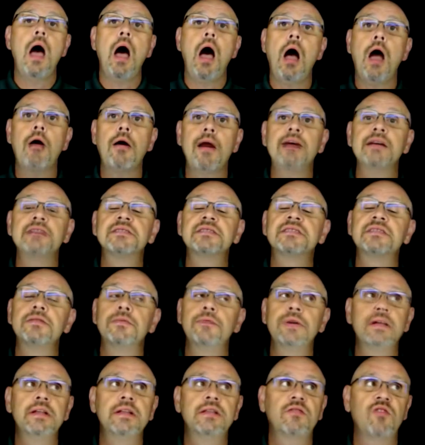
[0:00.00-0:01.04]
All right, so
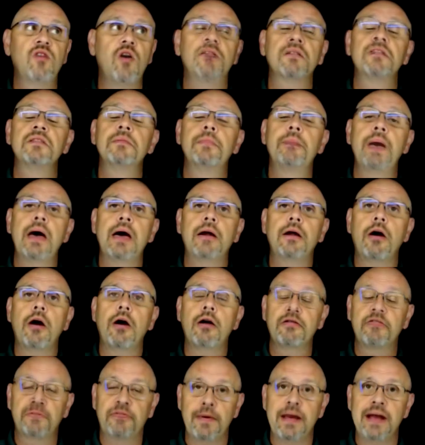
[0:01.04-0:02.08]
we talked about our
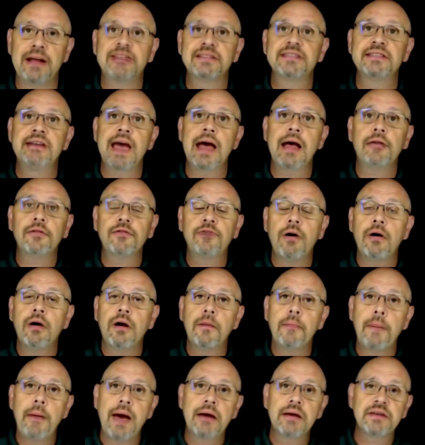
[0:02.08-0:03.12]
threats. Now talk
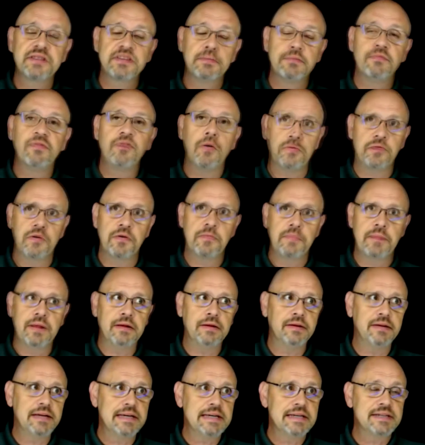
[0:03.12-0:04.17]
about some
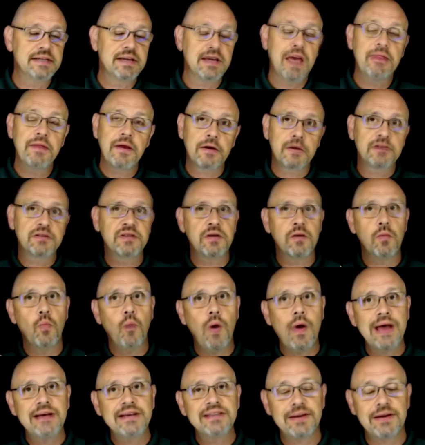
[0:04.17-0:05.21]
vulnerabilities. And there are some
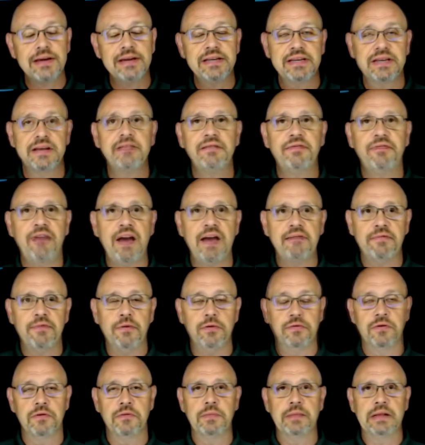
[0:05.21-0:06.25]
ways to identify
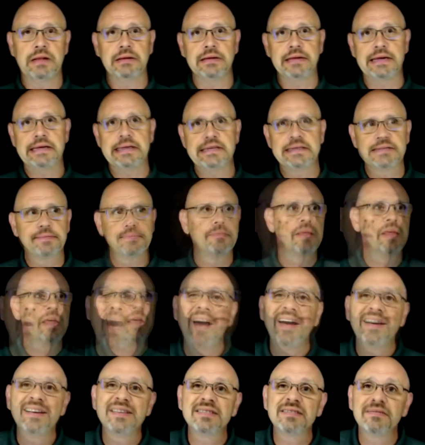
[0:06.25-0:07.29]
vulnerabilities.
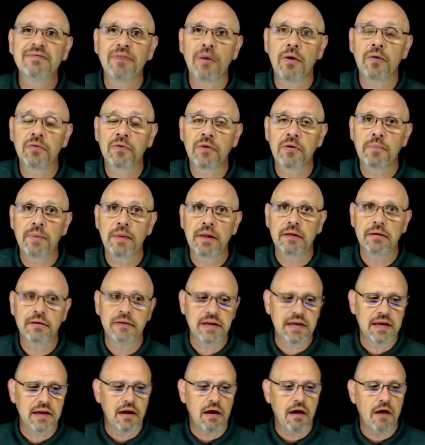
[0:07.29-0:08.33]
What is a
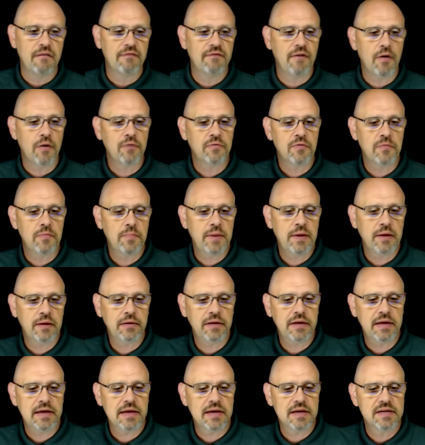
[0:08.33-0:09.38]
vulnerability? A
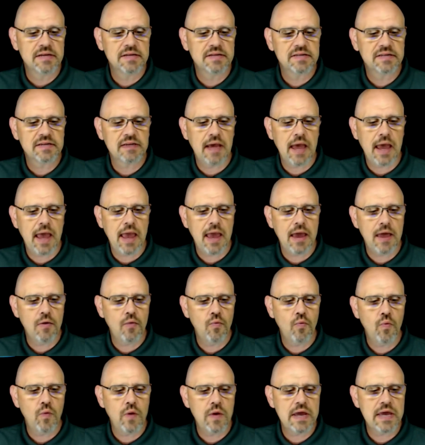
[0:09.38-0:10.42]
vulnerability is a
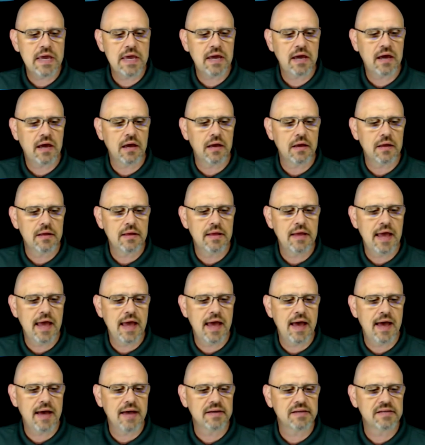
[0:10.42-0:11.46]

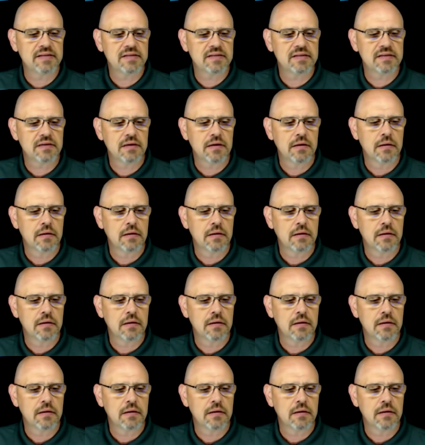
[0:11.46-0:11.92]
weakness